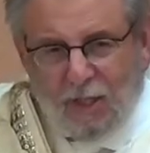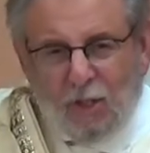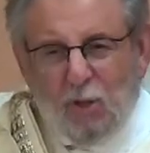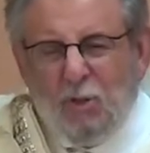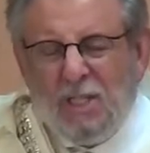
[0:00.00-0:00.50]

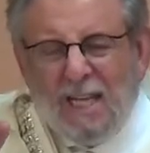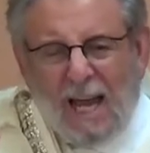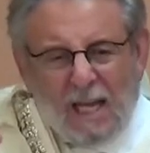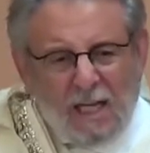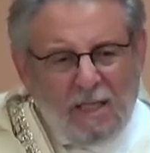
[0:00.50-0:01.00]
You
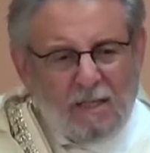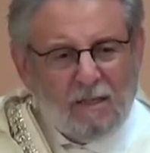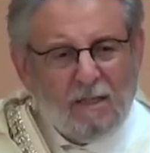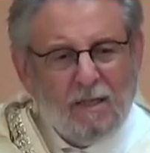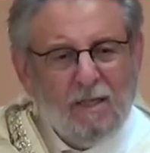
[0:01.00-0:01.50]
say it
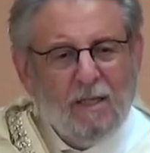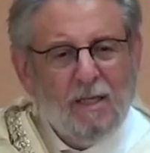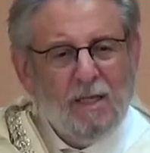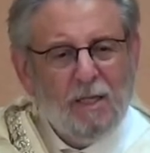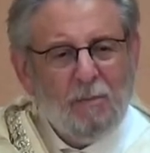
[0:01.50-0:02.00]

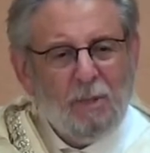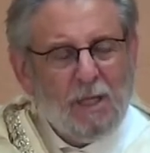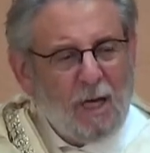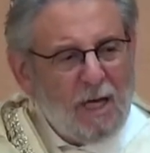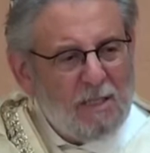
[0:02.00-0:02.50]

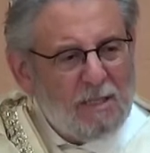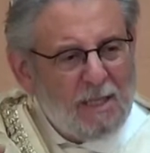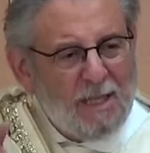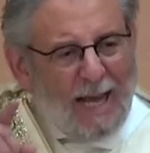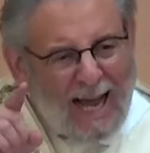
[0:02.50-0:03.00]
because
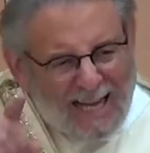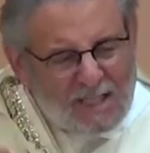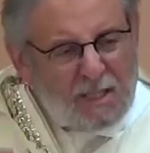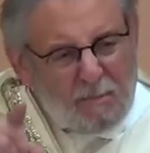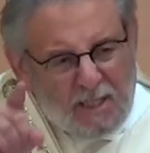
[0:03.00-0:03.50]
it has
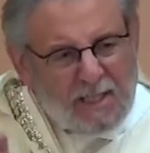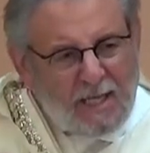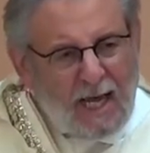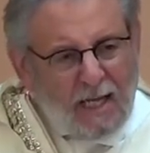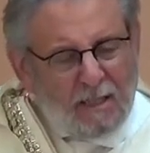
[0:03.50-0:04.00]
to be
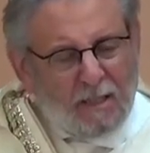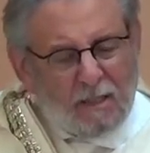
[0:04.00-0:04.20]
said.